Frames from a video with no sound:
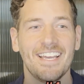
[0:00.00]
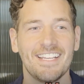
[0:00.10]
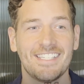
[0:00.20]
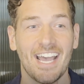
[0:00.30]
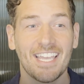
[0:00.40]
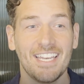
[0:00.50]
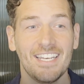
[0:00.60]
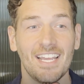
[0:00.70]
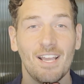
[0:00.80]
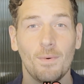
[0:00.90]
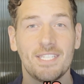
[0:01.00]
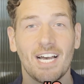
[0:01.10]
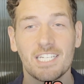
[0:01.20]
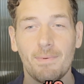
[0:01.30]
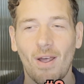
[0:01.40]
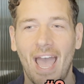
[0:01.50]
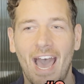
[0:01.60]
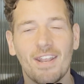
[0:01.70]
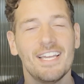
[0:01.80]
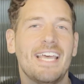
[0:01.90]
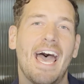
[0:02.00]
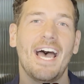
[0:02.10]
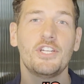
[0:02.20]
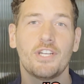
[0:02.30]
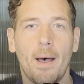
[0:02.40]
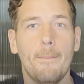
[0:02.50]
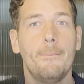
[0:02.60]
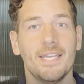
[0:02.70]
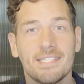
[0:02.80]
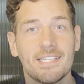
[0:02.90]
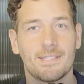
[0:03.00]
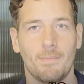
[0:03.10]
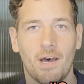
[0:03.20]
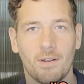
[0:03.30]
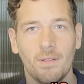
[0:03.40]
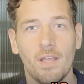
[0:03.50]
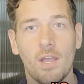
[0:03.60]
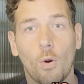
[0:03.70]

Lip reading: Second, we talked about how to attach a business model